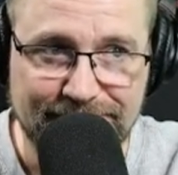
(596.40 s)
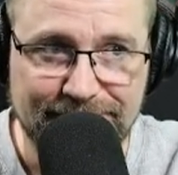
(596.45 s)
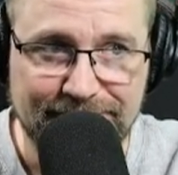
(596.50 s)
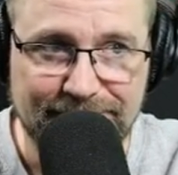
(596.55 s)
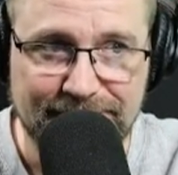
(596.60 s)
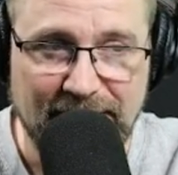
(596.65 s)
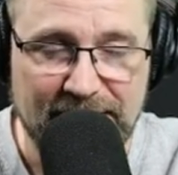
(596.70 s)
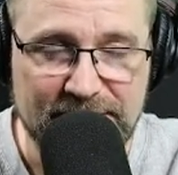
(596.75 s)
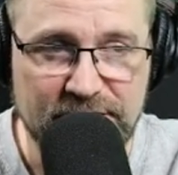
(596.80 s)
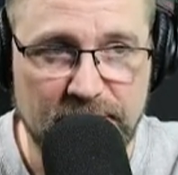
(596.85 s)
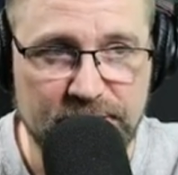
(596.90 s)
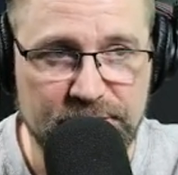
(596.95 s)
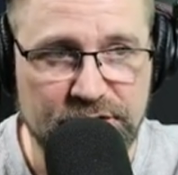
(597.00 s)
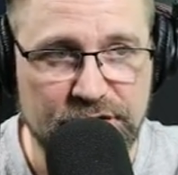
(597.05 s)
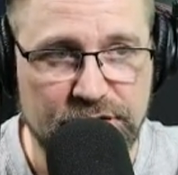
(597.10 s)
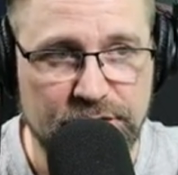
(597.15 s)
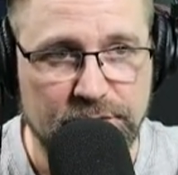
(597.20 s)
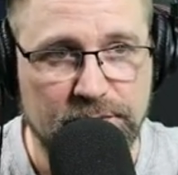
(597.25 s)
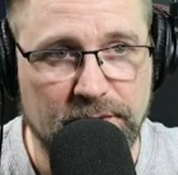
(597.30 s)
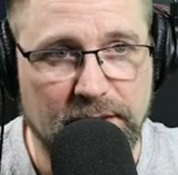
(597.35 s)
That's up to
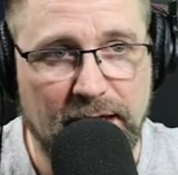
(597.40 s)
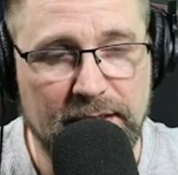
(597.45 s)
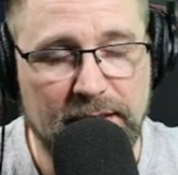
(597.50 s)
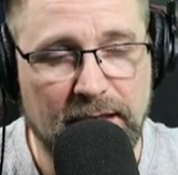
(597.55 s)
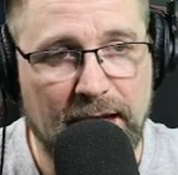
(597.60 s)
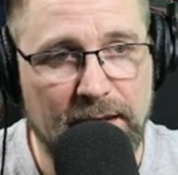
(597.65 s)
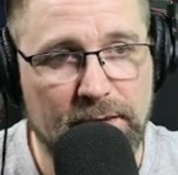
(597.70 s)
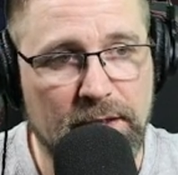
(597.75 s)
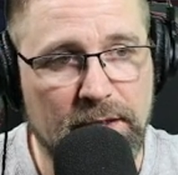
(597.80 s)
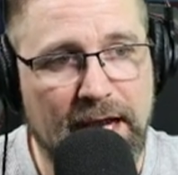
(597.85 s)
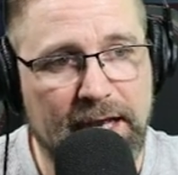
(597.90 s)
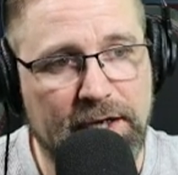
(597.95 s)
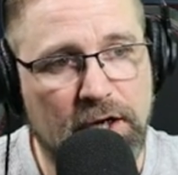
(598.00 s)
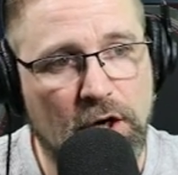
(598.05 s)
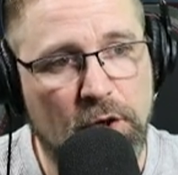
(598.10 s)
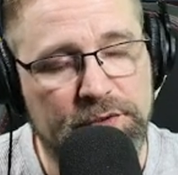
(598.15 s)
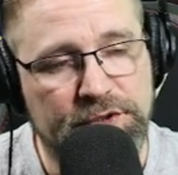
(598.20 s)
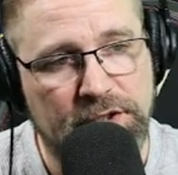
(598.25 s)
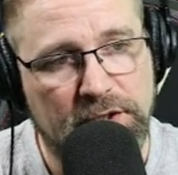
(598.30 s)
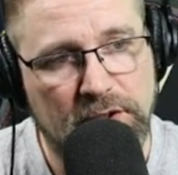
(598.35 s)
you. I
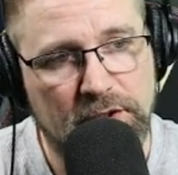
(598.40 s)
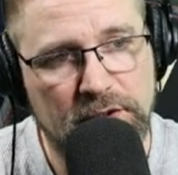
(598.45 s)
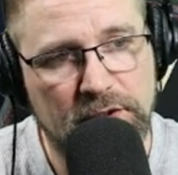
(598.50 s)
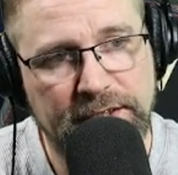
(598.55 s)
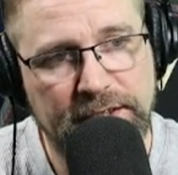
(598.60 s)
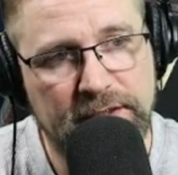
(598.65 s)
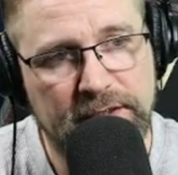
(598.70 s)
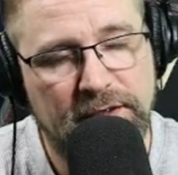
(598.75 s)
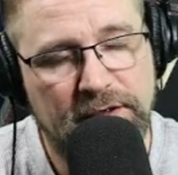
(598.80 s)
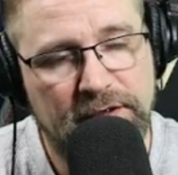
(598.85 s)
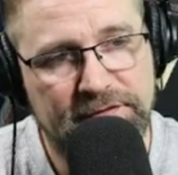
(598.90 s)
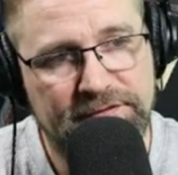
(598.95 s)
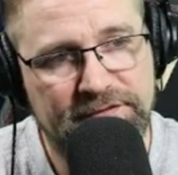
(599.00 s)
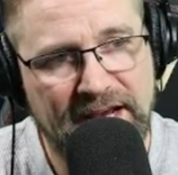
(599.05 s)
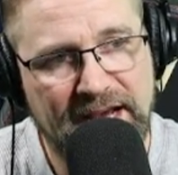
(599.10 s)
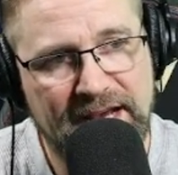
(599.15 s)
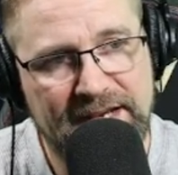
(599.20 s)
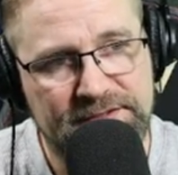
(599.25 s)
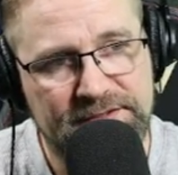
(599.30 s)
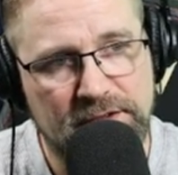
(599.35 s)
go with the early
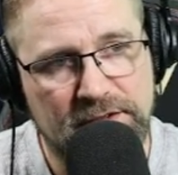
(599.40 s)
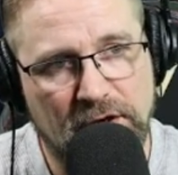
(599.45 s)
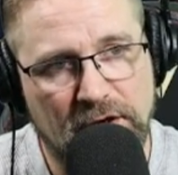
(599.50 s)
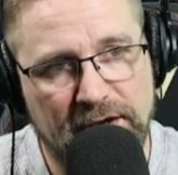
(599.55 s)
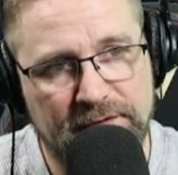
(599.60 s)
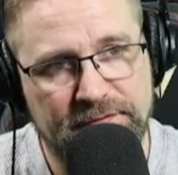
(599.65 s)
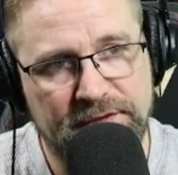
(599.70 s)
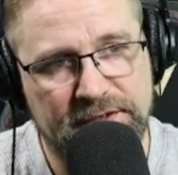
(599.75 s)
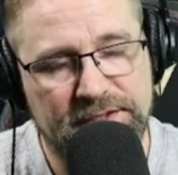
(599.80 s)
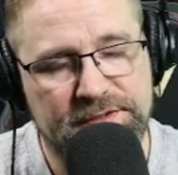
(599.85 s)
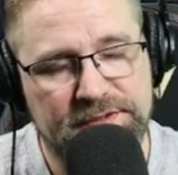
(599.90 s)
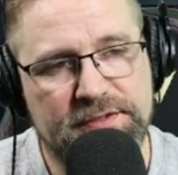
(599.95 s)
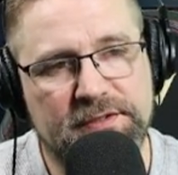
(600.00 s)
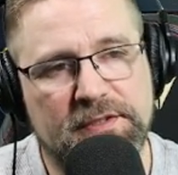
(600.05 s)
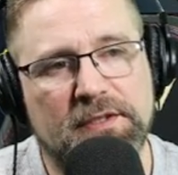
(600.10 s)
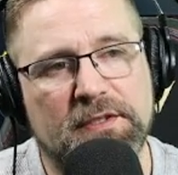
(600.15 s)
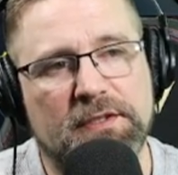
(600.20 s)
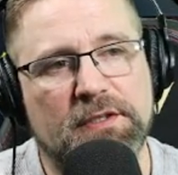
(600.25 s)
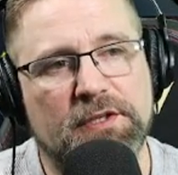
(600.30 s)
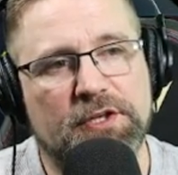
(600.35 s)
fast offense.
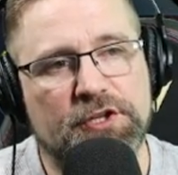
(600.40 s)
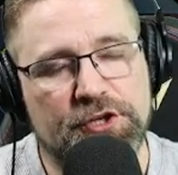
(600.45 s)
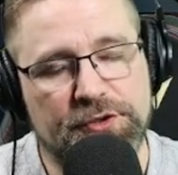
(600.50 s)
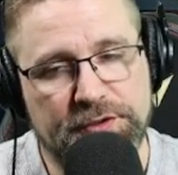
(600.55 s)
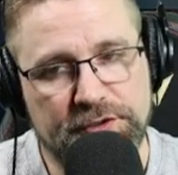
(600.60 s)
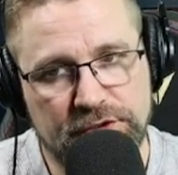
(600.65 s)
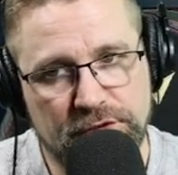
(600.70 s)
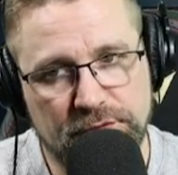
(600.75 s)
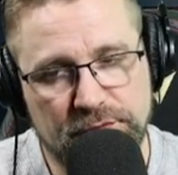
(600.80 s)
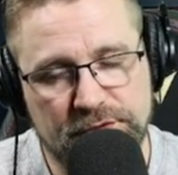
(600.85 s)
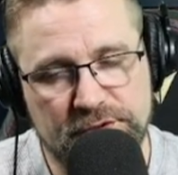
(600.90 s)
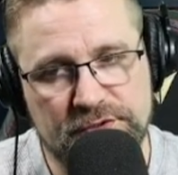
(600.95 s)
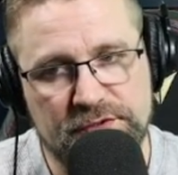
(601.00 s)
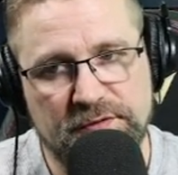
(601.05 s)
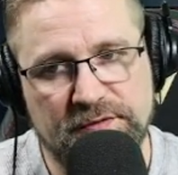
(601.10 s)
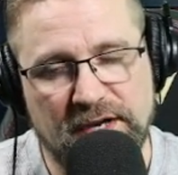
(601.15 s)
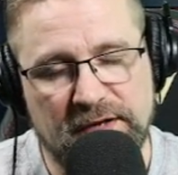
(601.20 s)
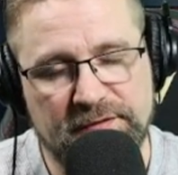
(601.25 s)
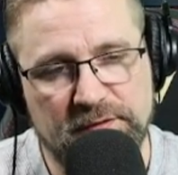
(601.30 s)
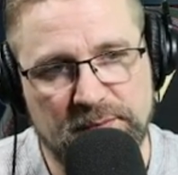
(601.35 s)
You can do the
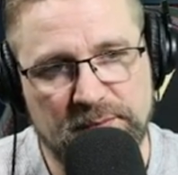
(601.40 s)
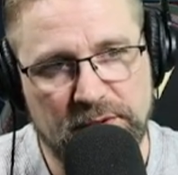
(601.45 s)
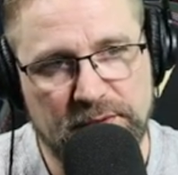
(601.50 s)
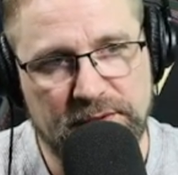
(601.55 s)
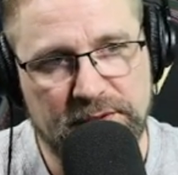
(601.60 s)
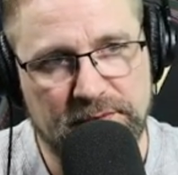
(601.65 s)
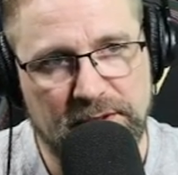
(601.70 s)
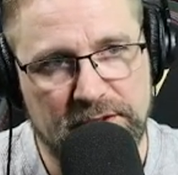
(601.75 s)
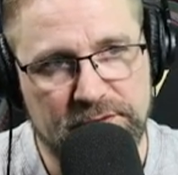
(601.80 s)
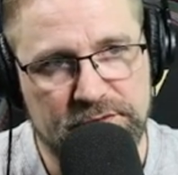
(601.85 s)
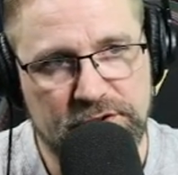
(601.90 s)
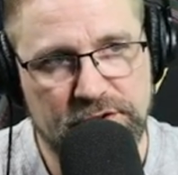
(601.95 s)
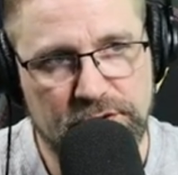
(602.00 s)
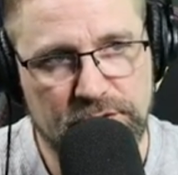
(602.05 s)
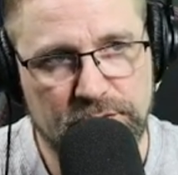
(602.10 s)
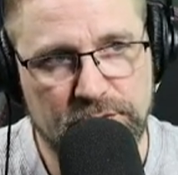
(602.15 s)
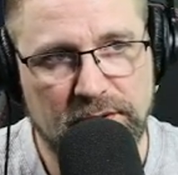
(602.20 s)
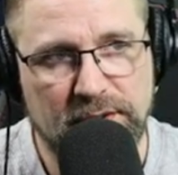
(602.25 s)
survivability route too.